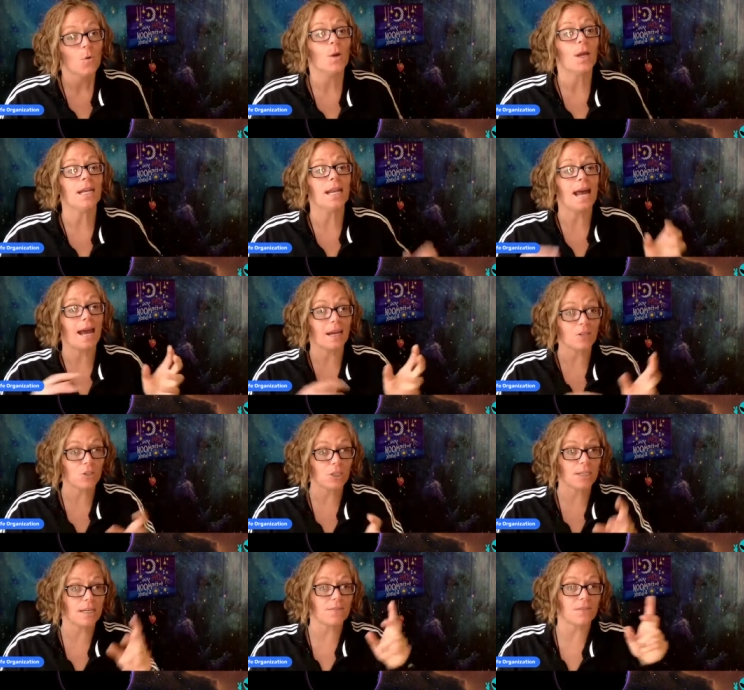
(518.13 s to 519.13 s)
it
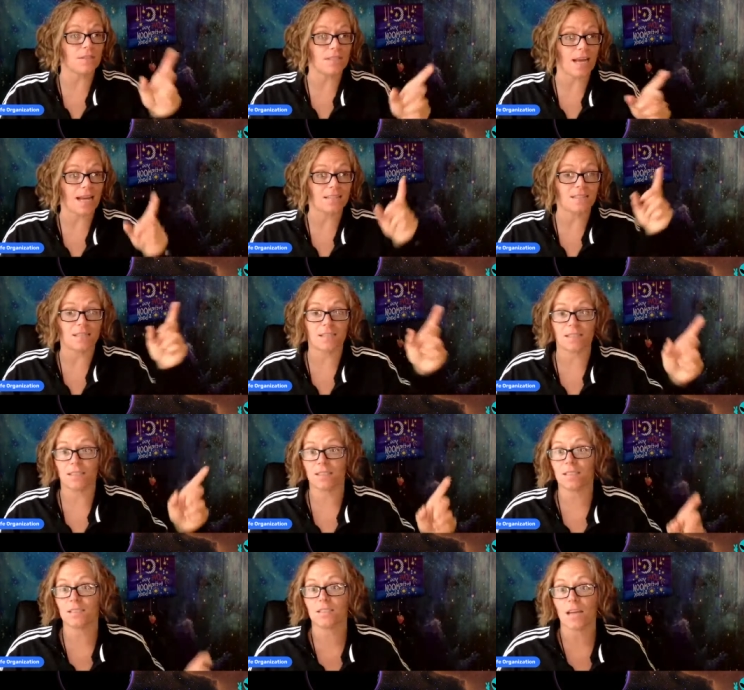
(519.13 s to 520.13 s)
actually gives us access
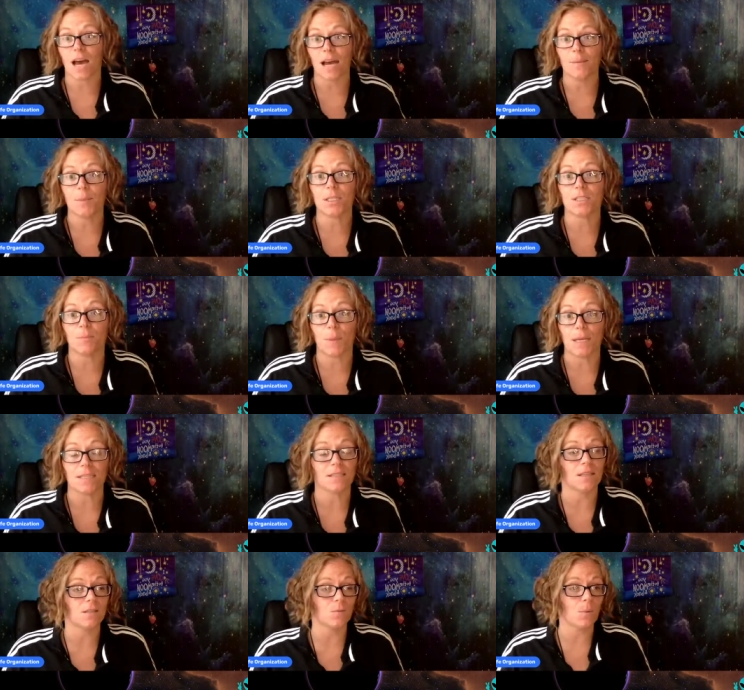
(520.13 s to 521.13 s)
into time and
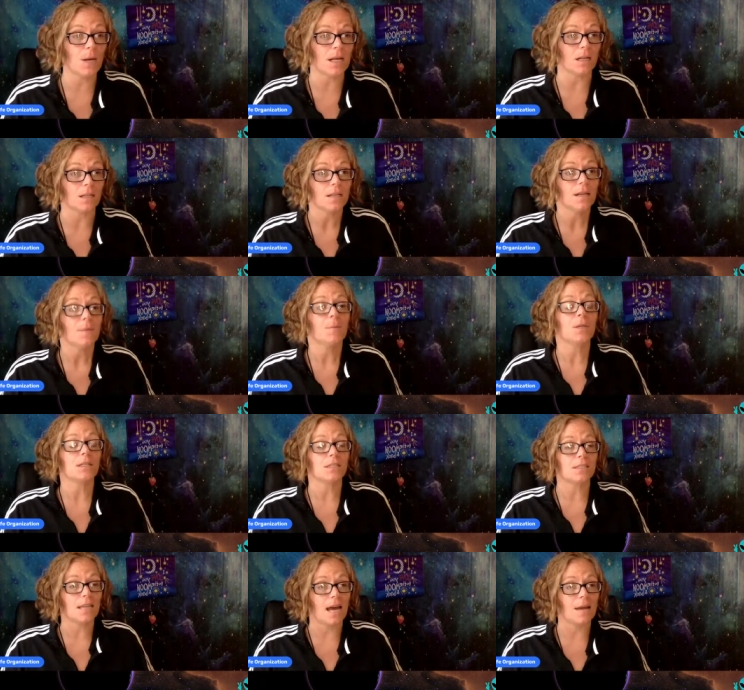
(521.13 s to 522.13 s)
space as well,
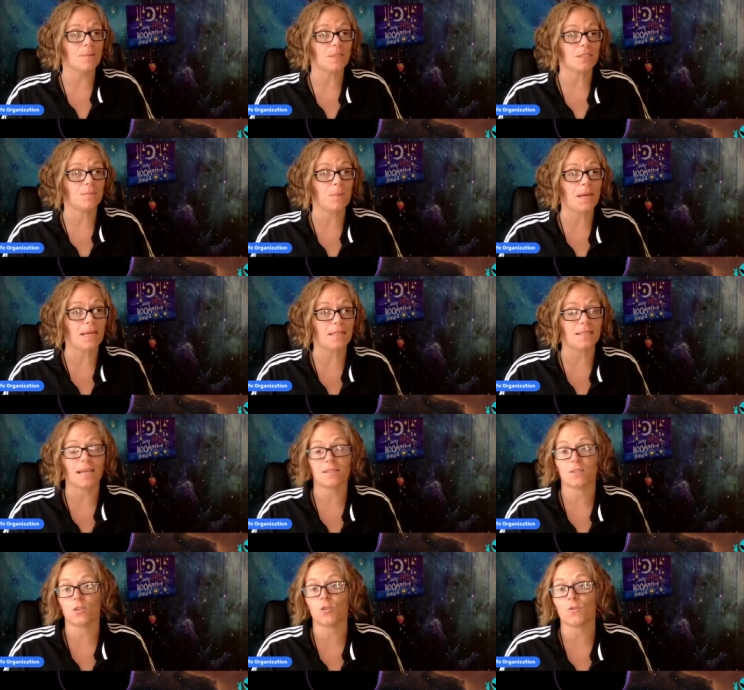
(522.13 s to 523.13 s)
because time and space
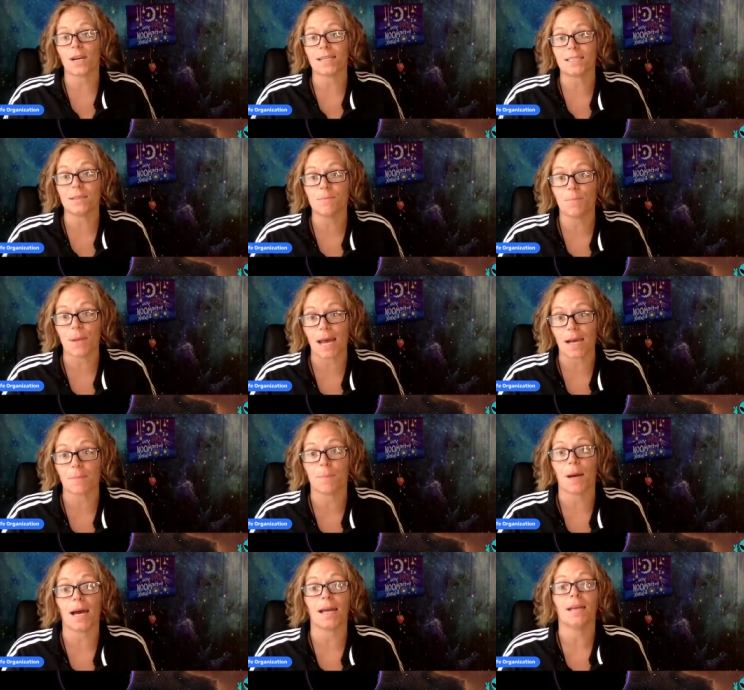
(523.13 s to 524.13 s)
has a direct impact
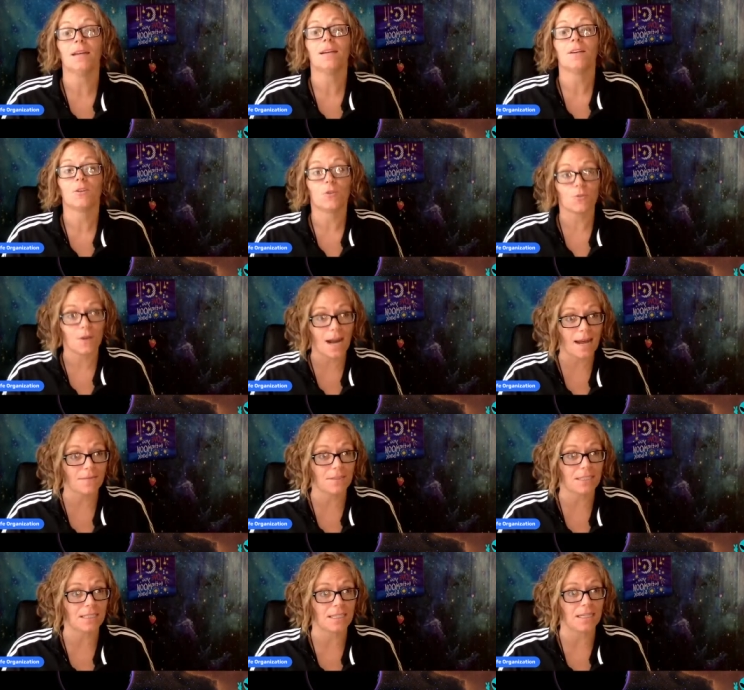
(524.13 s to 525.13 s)
by
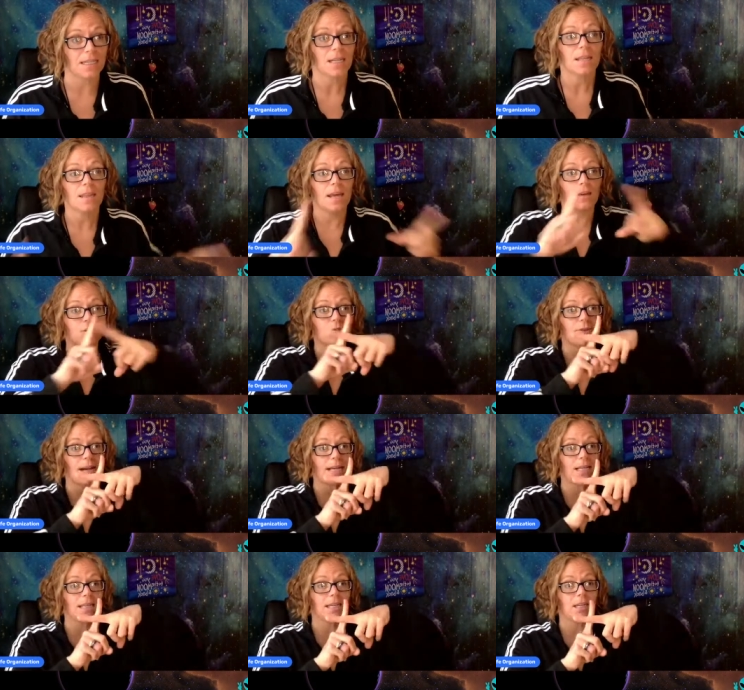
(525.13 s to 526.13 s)
gravity. They are
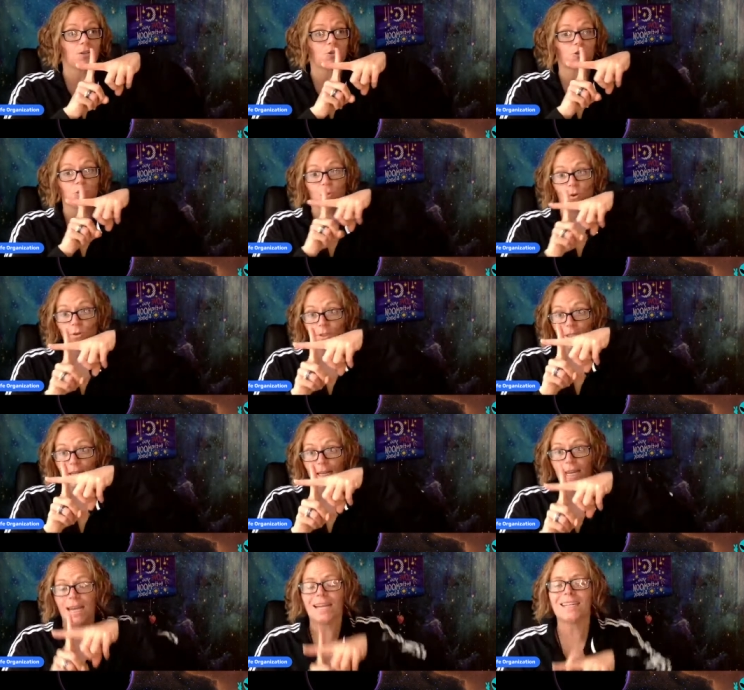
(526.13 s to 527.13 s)
directly controlled.
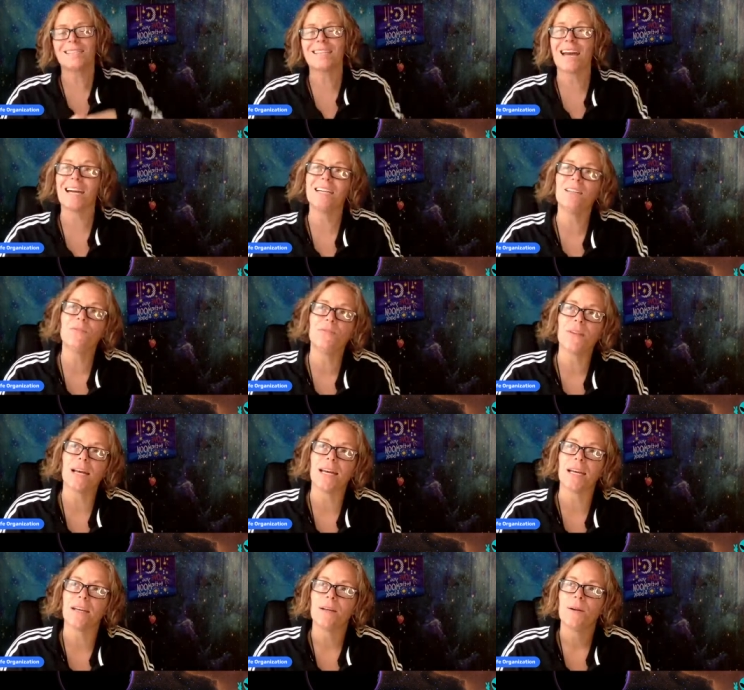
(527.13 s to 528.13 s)
It is kind of
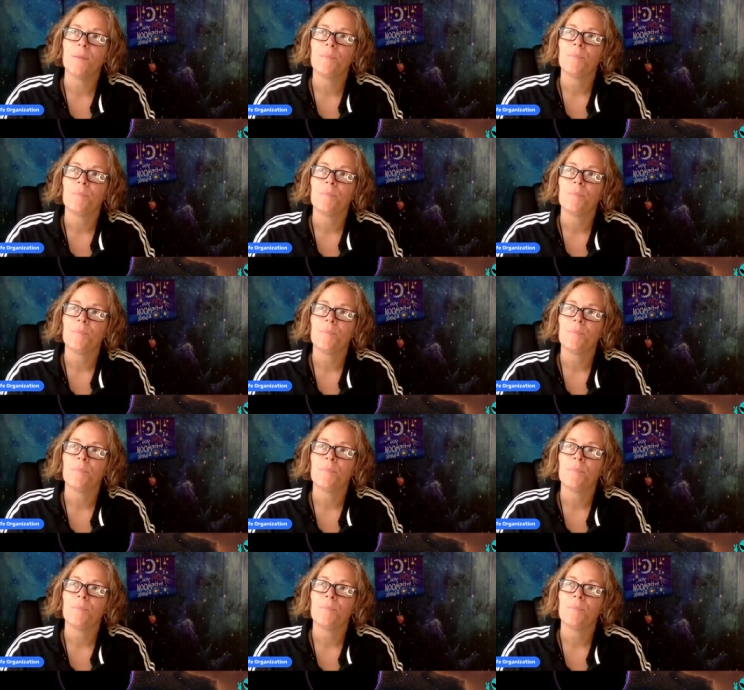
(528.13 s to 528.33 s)
like